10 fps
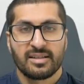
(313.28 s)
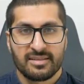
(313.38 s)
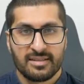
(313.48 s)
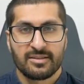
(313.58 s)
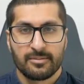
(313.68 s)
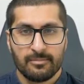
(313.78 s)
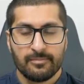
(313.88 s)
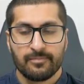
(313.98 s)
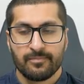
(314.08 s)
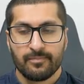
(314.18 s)

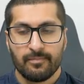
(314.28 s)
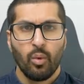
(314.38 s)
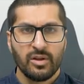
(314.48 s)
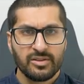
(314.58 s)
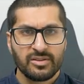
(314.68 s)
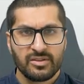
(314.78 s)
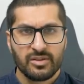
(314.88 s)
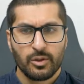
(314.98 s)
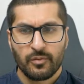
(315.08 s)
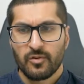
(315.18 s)
system.
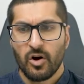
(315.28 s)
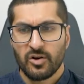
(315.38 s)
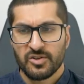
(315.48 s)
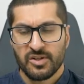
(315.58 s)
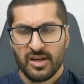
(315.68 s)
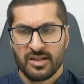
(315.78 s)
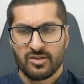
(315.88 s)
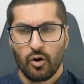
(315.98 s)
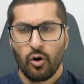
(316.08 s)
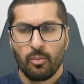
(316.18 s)
Once you've got a
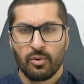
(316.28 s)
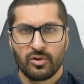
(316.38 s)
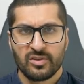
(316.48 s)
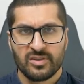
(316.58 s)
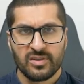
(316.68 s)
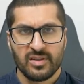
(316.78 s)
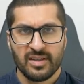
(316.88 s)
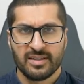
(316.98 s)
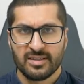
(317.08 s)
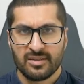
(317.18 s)
Zoho Books
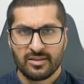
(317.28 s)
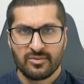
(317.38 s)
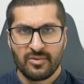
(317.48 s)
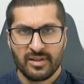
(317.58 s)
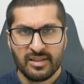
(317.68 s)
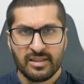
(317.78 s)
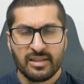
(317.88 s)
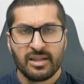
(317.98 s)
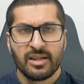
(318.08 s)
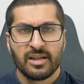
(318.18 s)
instance ready,
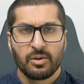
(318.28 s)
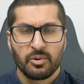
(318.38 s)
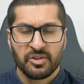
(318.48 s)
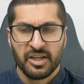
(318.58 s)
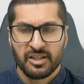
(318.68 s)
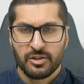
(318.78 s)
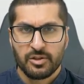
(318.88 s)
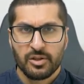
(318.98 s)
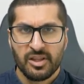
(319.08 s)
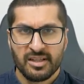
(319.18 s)
it will take you
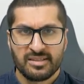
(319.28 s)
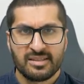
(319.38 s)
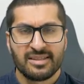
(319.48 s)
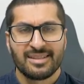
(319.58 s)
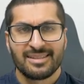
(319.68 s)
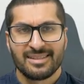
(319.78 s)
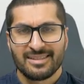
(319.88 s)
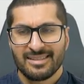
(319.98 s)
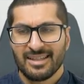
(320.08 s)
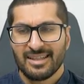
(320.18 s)
to this, the
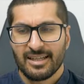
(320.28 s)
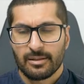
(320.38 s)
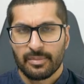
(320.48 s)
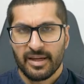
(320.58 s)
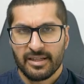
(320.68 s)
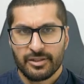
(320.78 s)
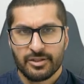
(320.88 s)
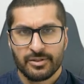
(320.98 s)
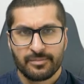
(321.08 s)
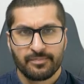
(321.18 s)
syncing
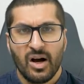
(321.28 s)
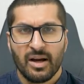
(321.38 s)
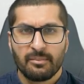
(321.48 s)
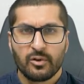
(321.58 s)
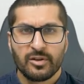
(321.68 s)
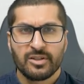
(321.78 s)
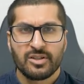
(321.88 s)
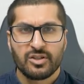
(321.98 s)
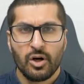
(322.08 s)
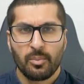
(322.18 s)
page. I'm going
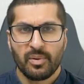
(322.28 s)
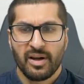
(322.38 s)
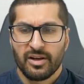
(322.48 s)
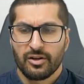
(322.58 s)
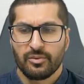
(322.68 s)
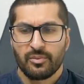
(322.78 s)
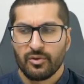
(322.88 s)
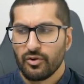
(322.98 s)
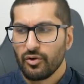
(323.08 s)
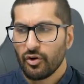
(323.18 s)
to stop and
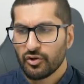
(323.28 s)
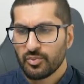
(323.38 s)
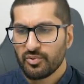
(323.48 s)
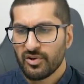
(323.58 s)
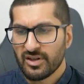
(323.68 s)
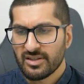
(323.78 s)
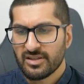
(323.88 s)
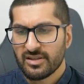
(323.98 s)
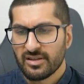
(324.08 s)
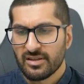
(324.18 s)
not
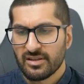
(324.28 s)
press